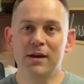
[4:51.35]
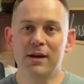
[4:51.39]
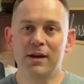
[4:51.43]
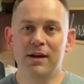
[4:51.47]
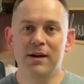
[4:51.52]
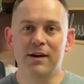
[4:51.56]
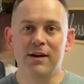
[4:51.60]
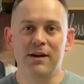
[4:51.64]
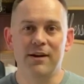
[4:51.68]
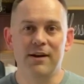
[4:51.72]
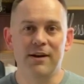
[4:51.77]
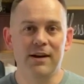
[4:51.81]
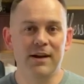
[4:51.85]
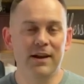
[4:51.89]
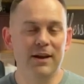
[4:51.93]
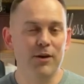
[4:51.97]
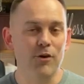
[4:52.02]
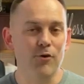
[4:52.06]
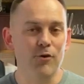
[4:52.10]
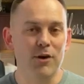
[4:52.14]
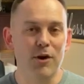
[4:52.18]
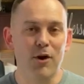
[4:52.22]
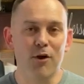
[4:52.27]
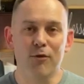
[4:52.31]
Uh,
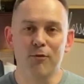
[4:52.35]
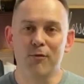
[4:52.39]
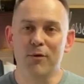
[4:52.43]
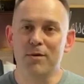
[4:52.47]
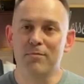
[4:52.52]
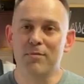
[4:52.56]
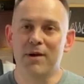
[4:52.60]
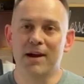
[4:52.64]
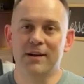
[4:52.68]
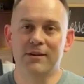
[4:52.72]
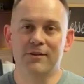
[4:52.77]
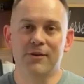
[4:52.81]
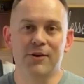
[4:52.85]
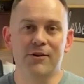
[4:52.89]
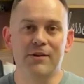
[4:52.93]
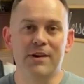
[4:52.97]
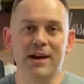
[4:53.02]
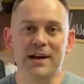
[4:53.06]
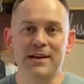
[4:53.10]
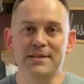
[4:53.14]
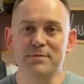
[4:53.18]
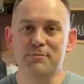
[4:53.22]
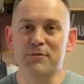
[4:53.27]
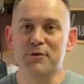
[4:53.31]
going all the way back to our
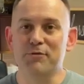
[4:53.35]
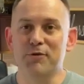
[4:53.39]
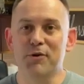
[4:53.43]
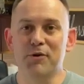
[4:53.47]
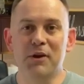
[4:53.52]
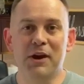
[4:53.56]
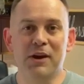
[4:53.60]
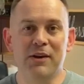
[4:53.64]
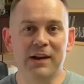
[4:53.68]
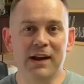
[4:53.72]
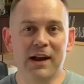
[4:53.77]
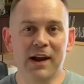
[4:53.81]
days at Monroe County